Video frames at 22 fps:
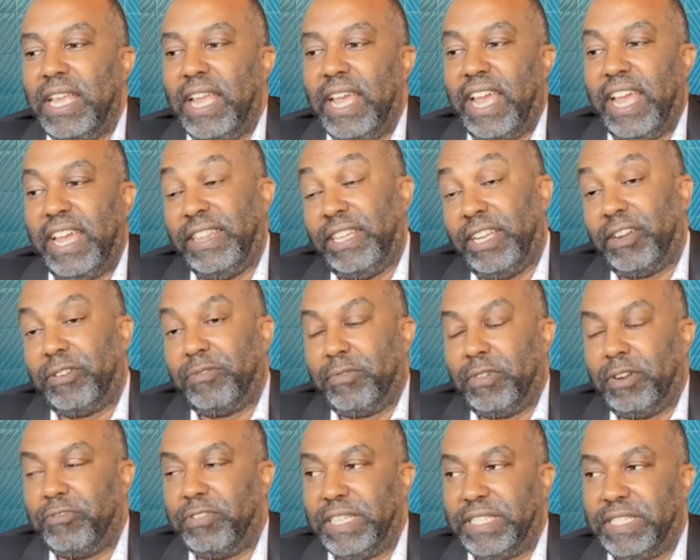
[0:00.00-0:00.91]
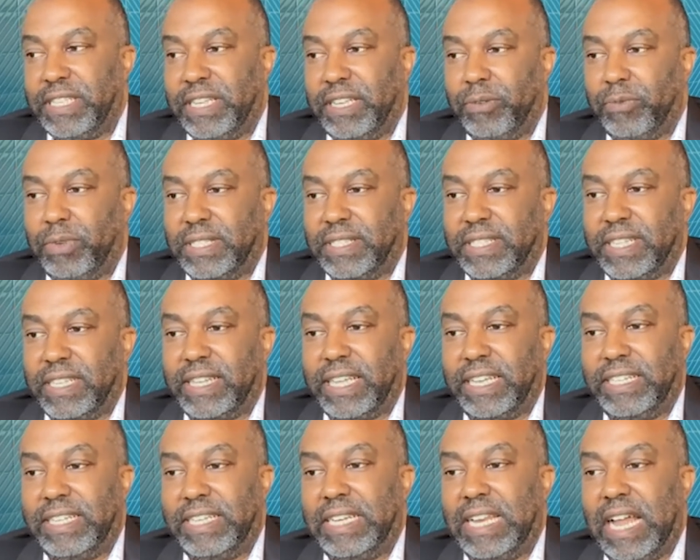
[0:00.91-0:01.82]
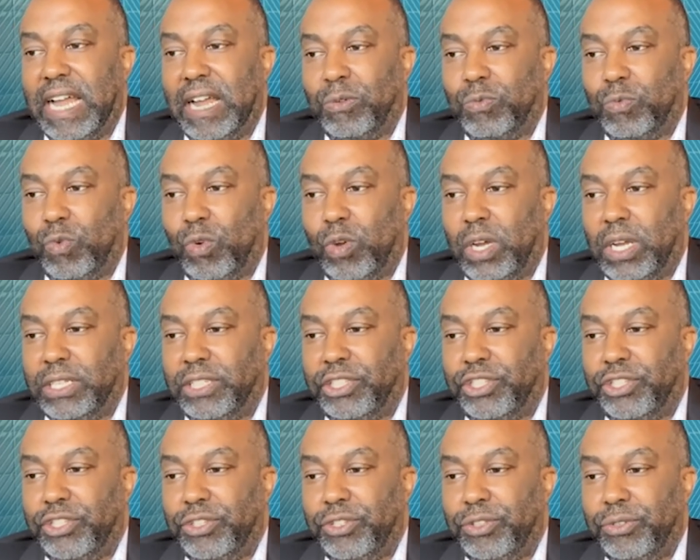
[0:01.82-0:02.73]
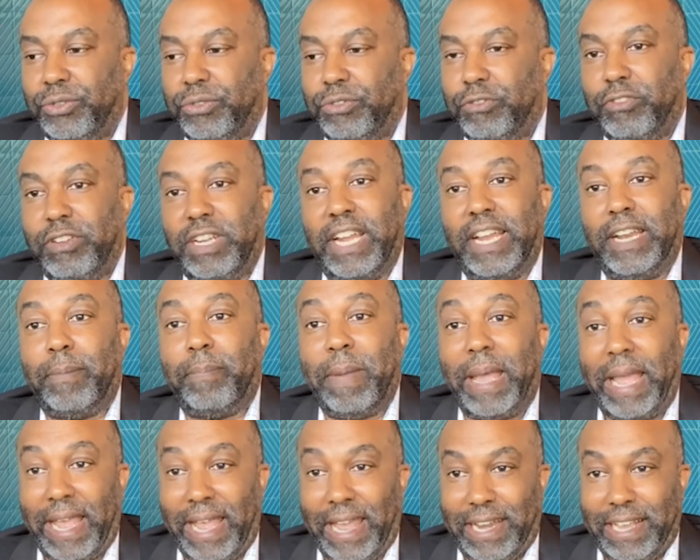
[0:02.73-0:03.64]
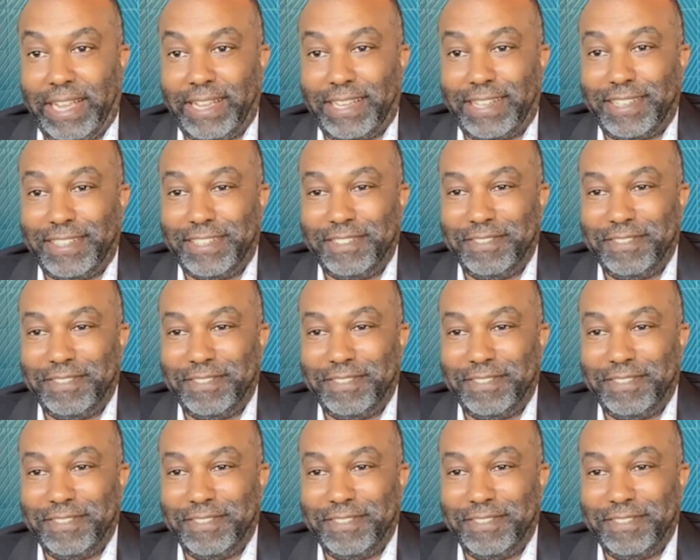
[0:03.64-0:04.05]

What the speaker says: And their reasoning was that they did not want to create a panic.